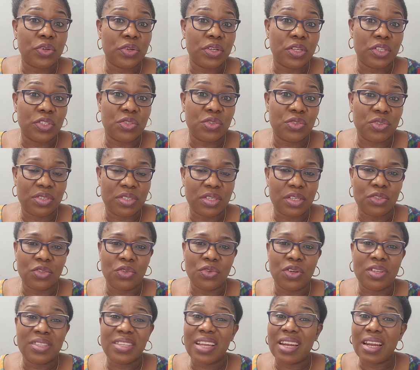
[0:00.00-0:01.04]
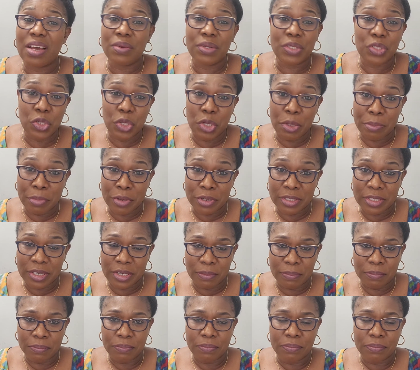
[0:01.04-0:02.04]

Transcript: on a Tuesday, do not allow it on a Monday.